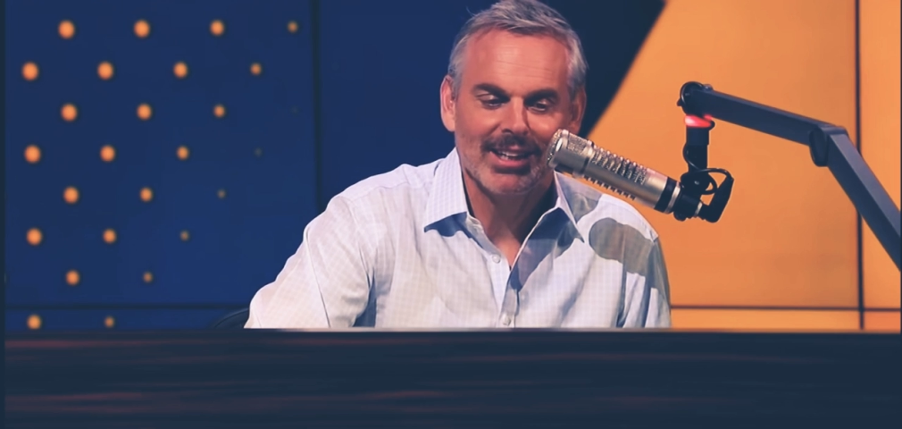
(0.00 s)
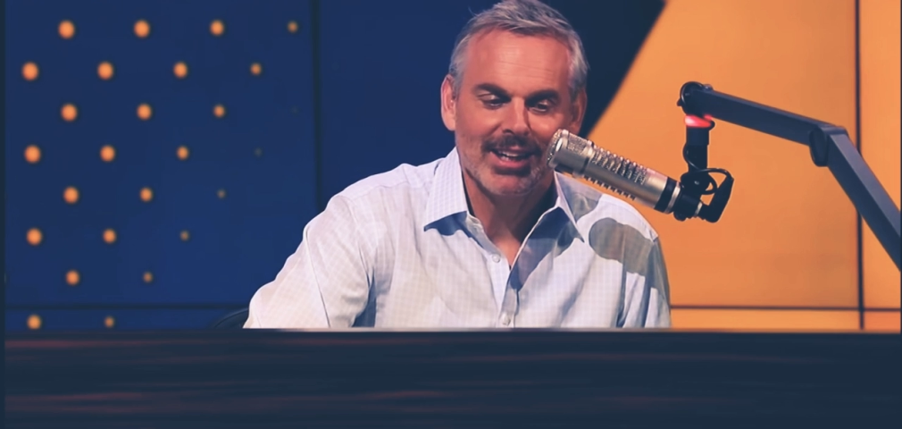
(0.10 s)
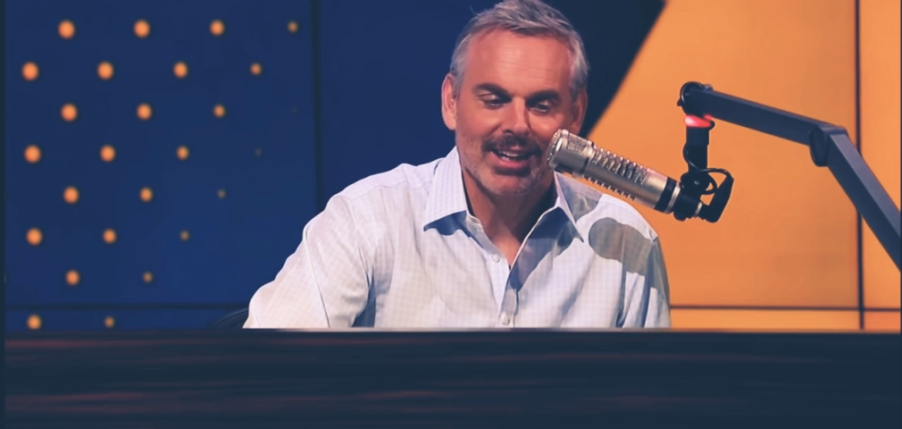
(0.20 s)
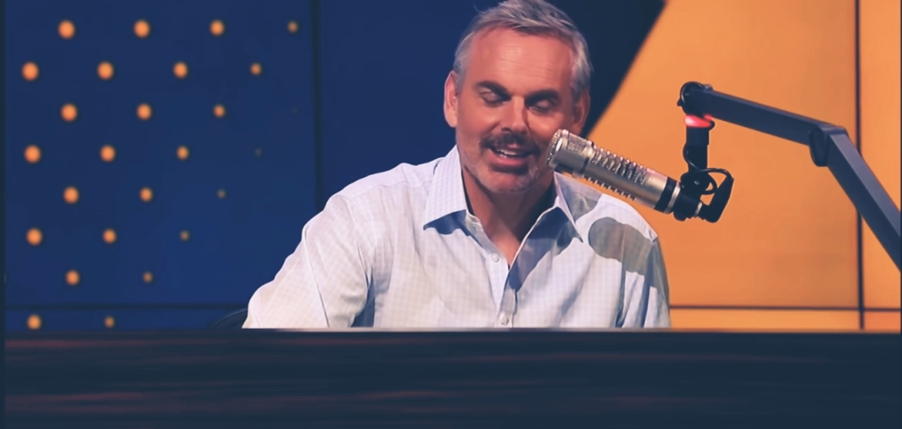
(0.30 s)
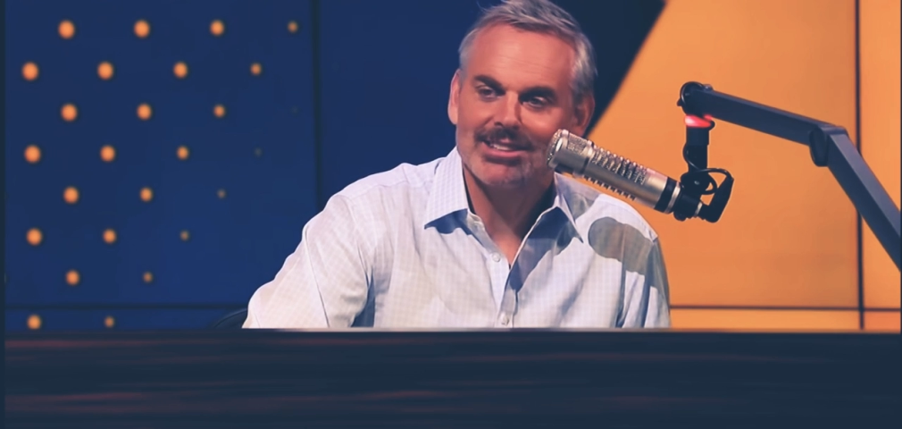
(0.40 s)

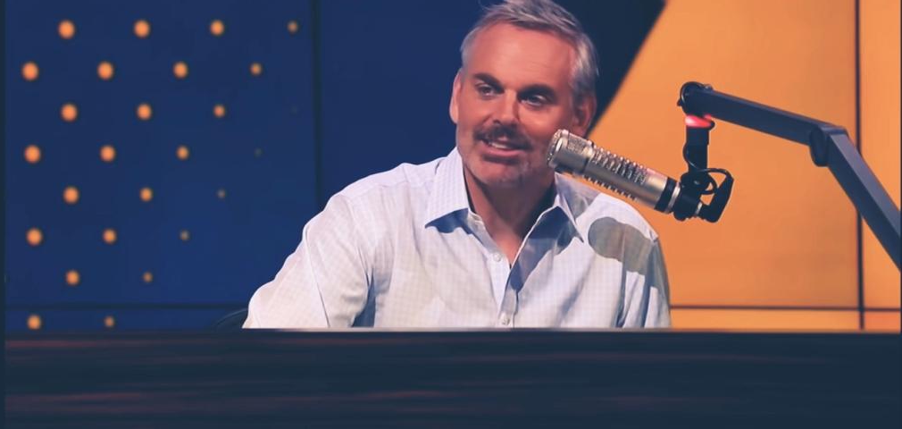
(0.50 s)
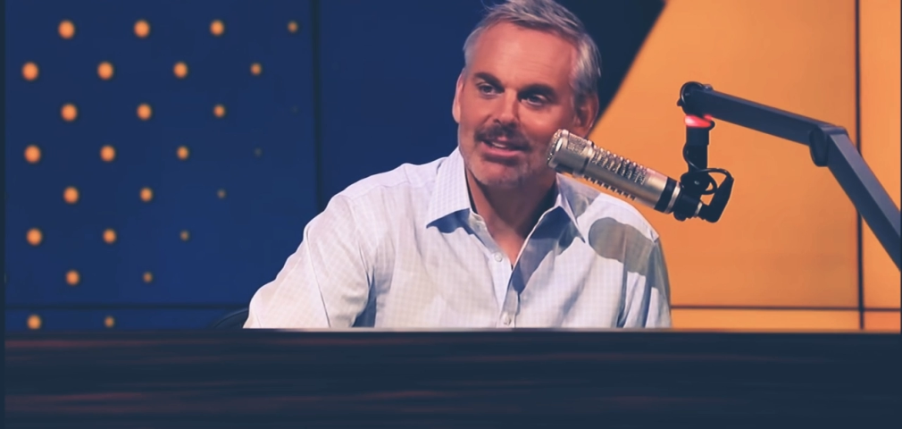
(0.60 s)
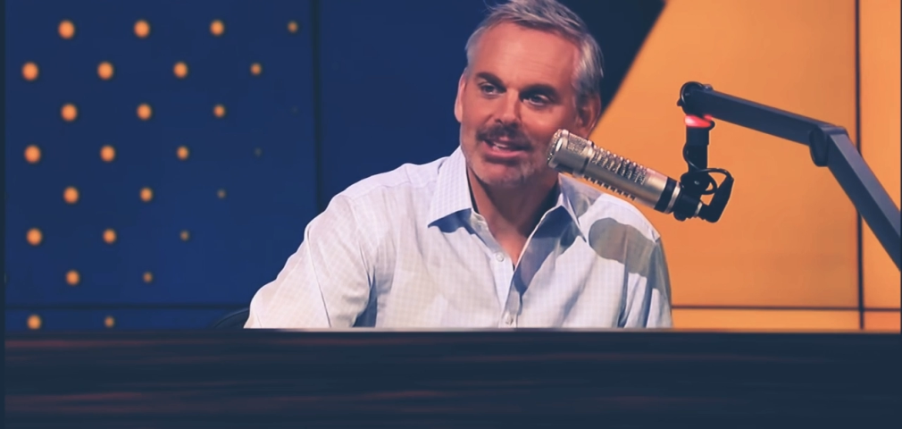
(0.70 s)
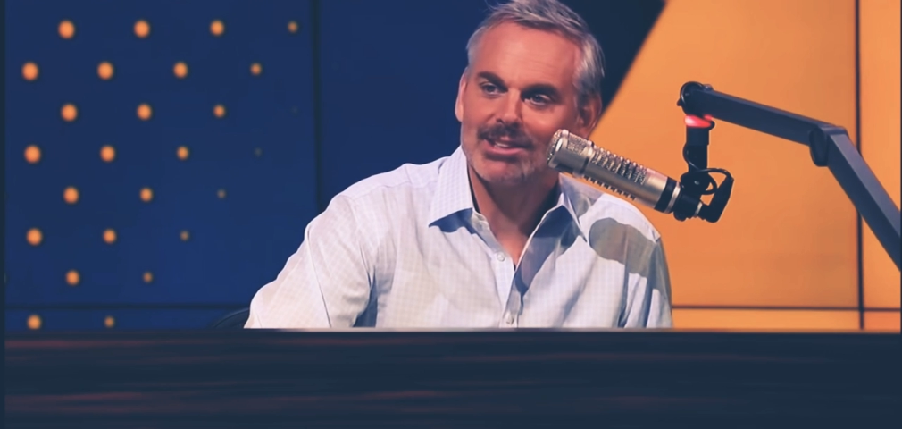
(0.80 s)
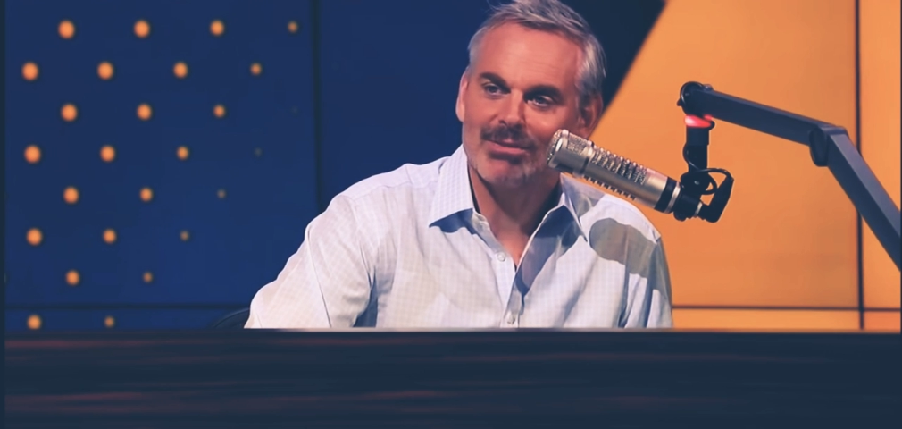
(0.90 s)
against,
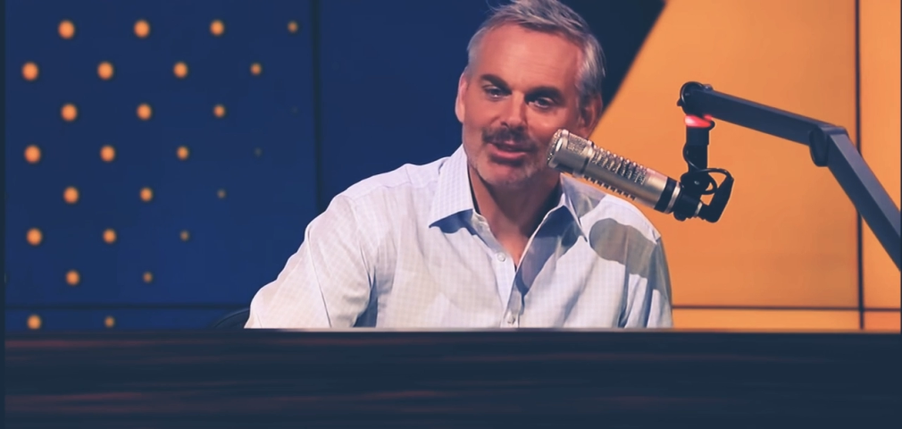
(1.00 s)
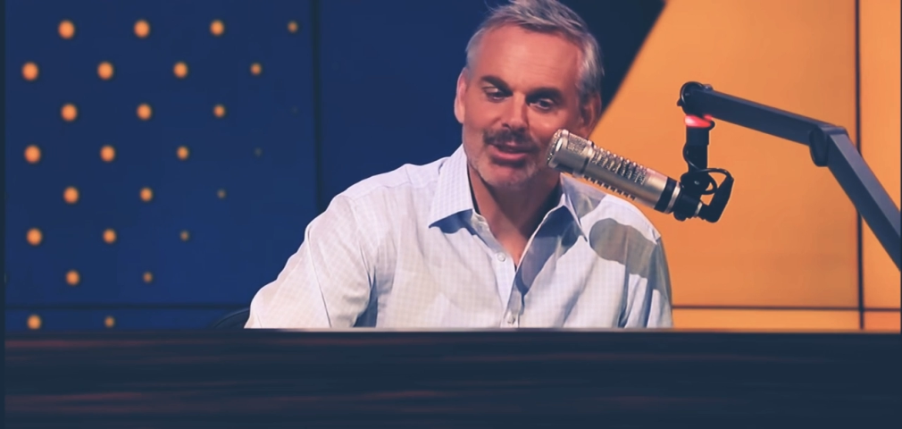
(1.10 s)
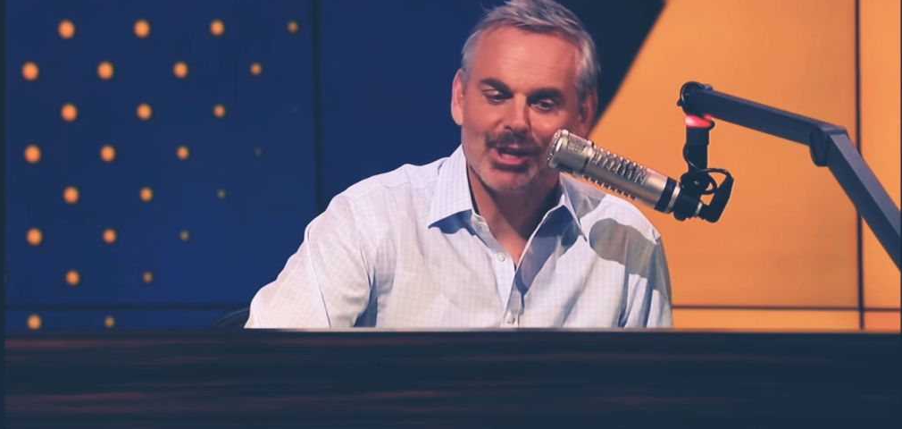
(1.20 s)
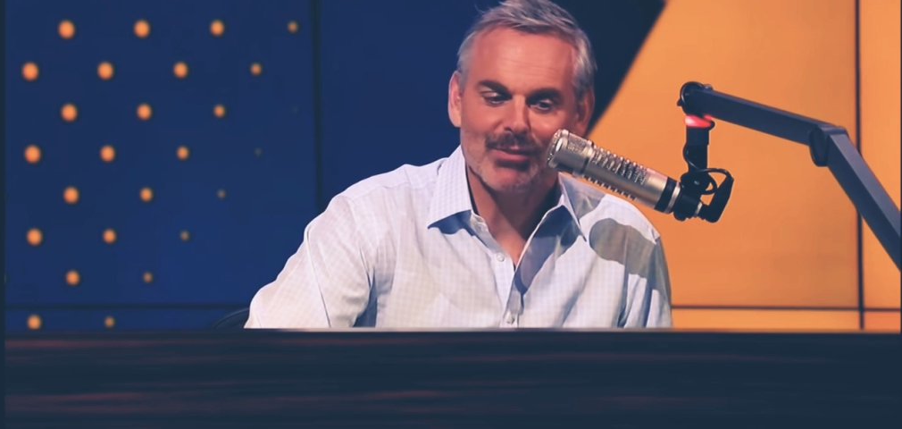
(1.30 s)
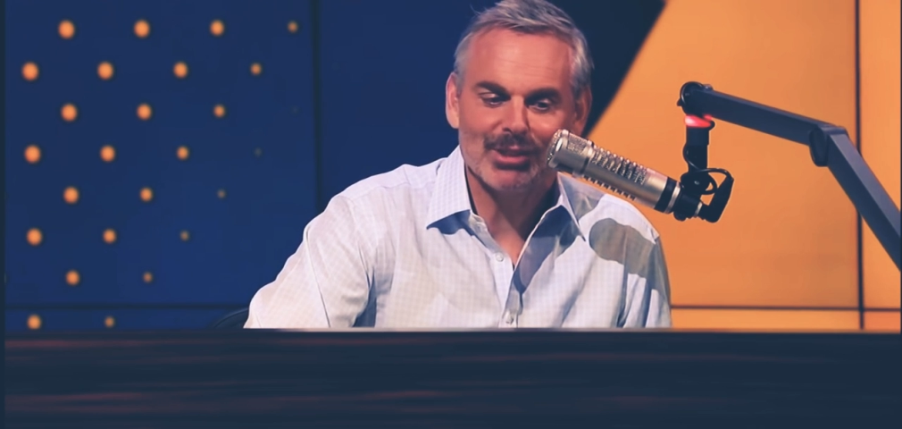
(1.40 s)
I think it's the
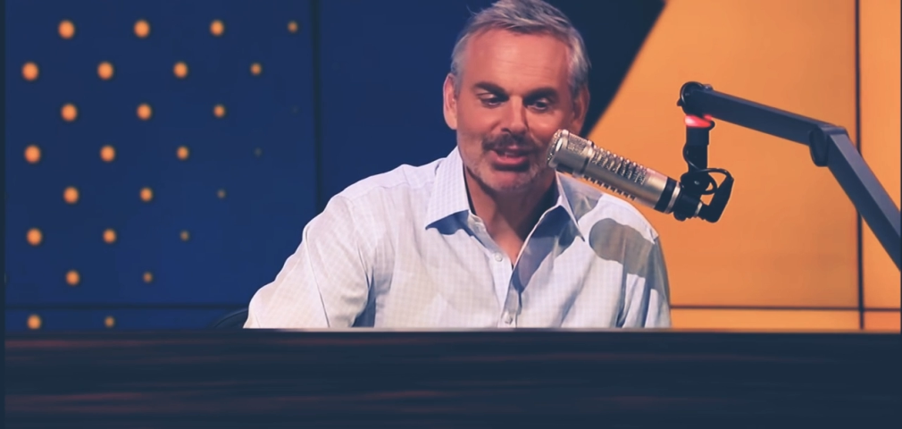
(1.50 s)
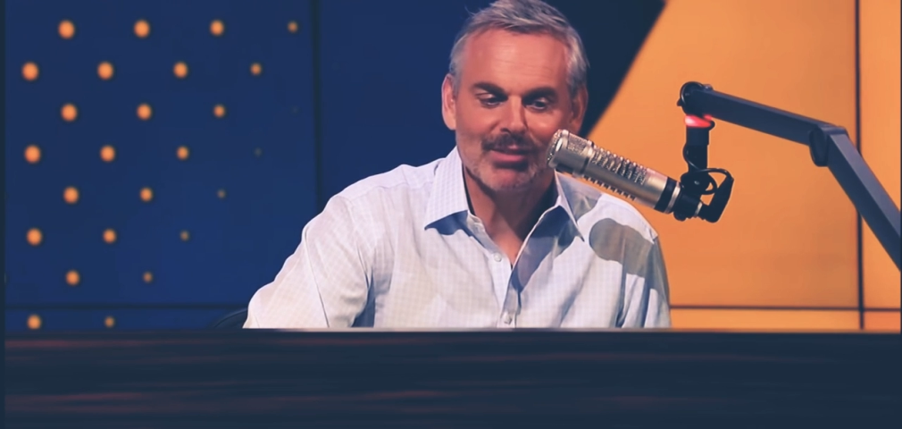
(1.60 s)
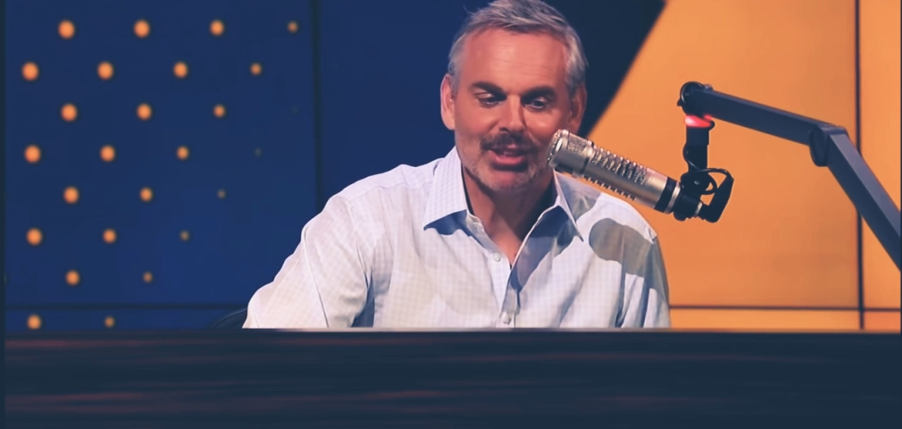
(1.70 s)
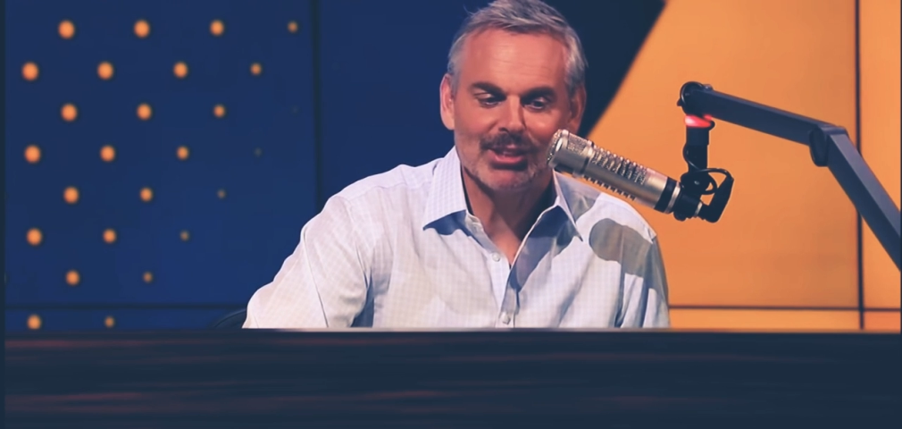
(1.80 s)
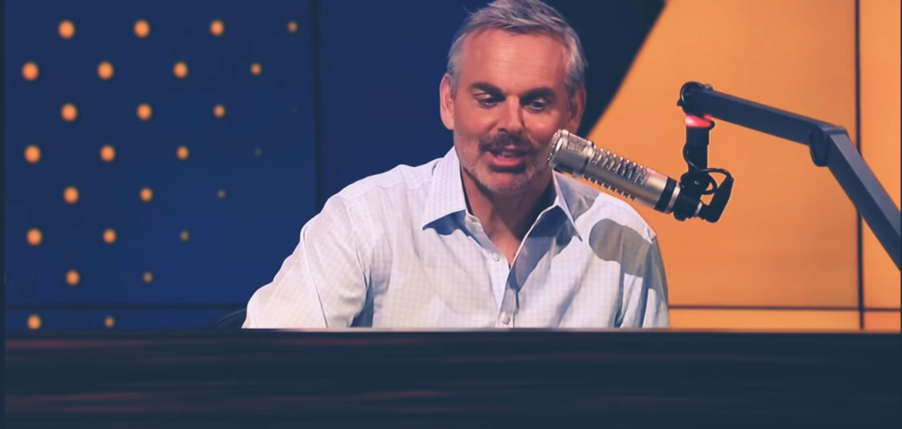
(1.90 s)
Philadelphia
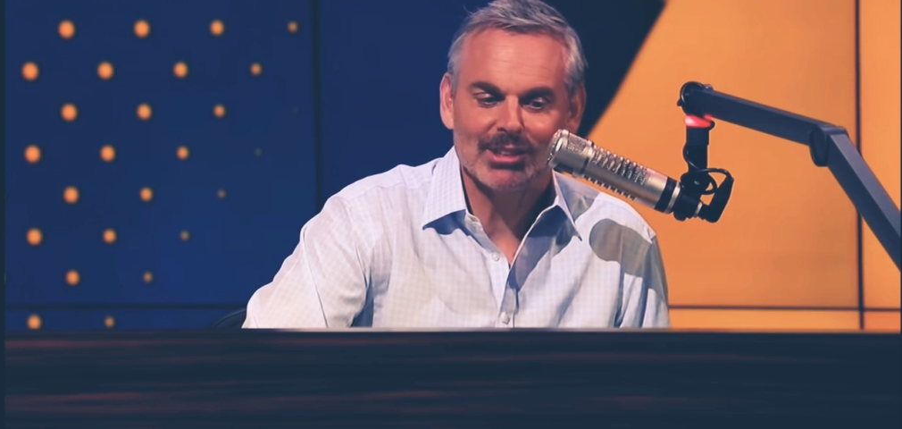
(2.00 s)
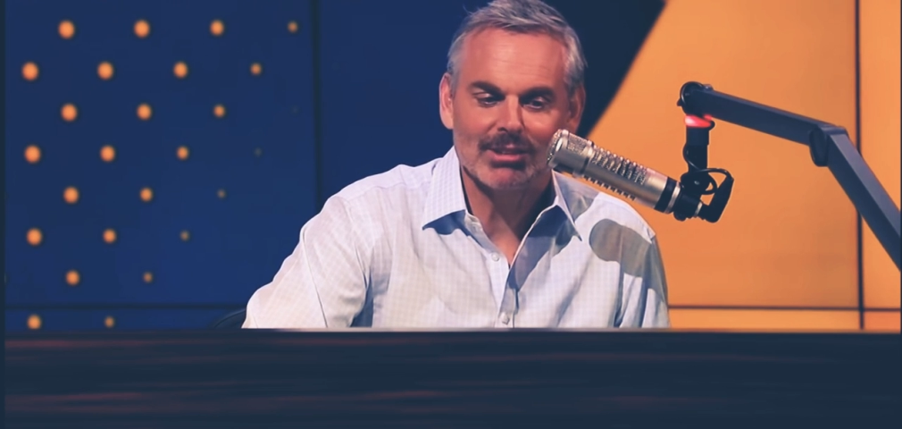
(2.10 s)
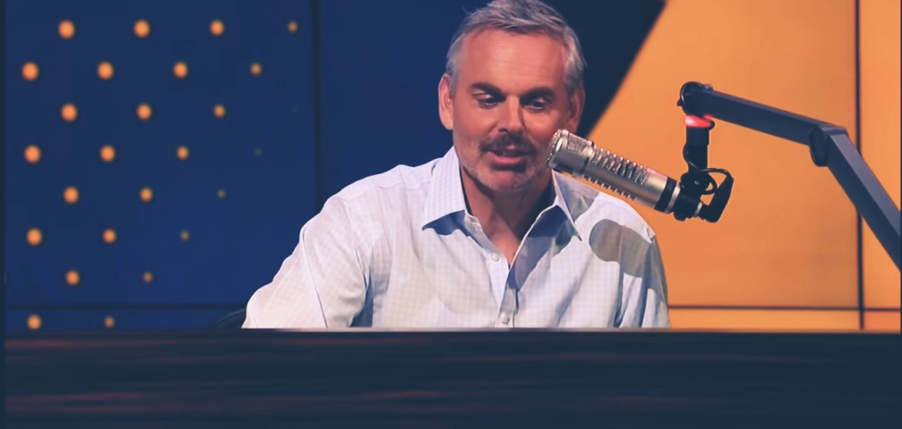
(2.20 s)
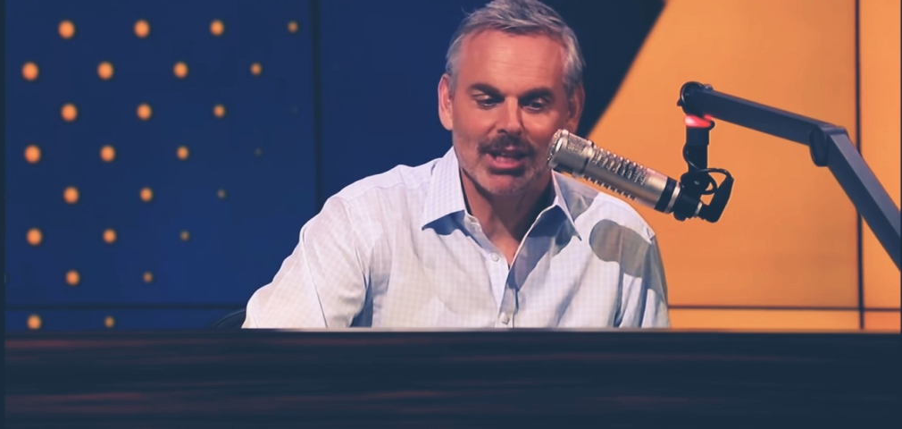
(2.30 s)
76ers,